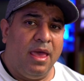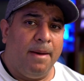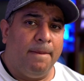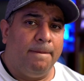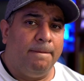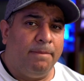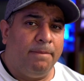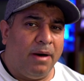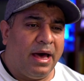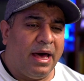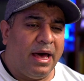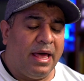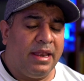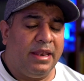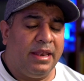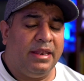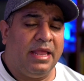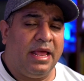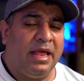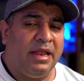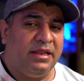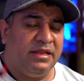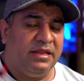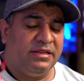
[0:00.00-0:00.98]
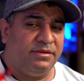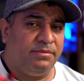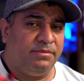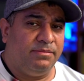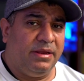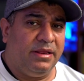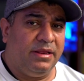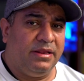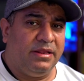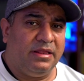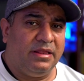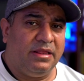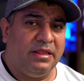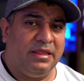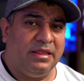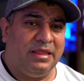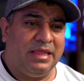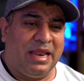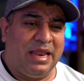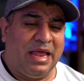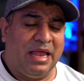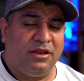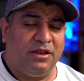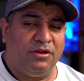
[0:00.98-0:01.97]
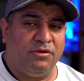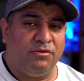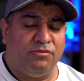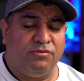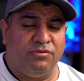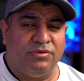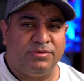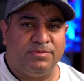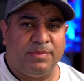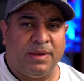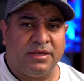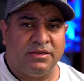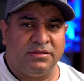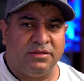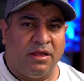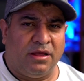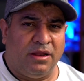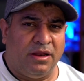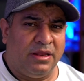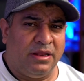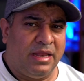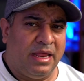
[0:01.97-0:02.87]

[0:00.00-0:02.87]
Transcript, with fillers: But that doesn't mean that I don't respect Slot.it.